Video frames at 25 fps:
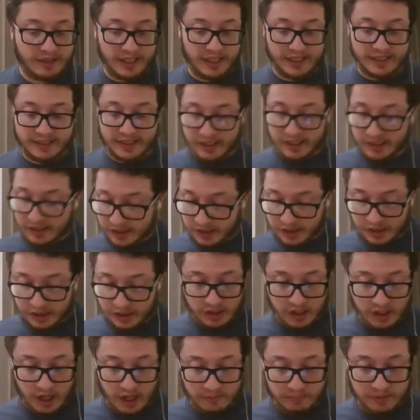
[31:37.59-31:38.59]
The Ascension should
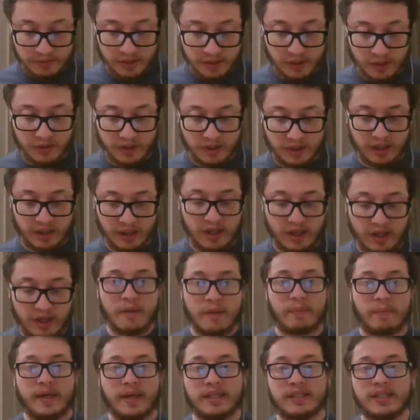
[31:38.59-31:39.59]
have gone pretty quickly.
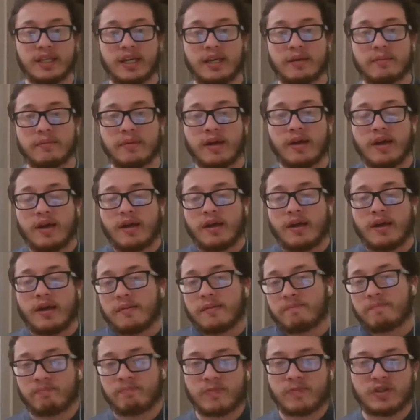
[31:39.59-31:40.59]
B Team
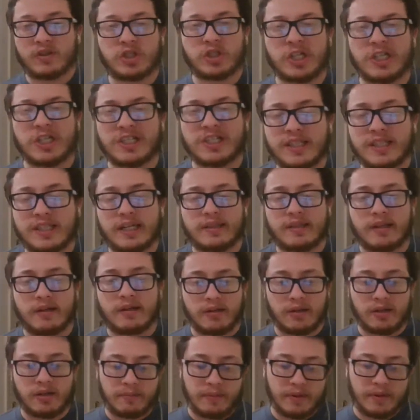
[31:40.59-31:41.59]
should have stayed in
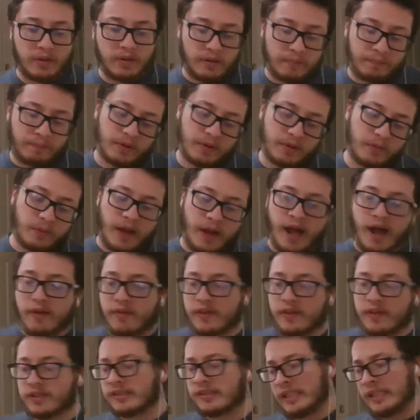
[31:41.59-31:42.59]
there a little bit long, but
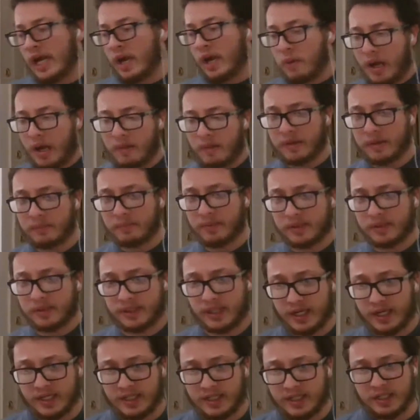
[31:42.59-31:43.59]
this is how I would have
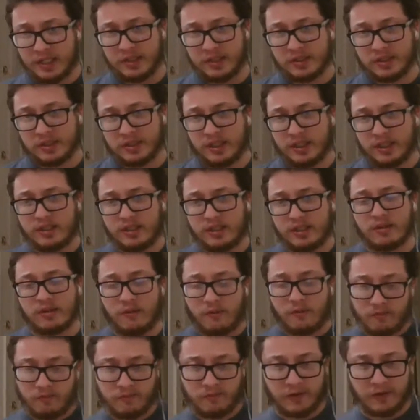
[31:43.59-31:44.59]
booked it. And I usually
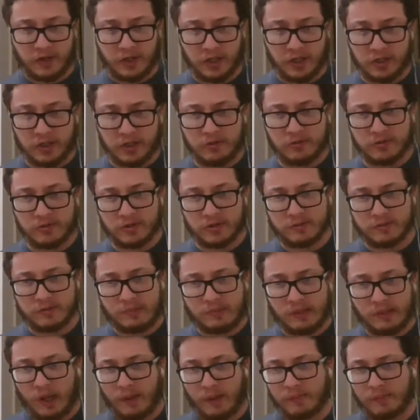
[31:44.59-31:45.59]
don't fucking do this,
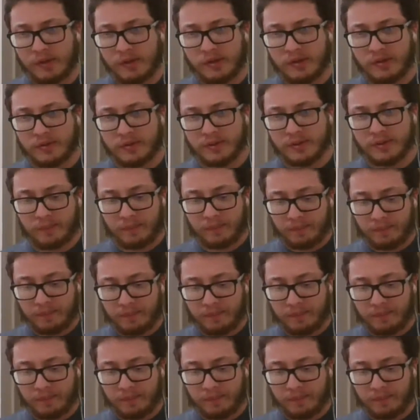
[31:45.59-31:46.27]
but I'm going to do it.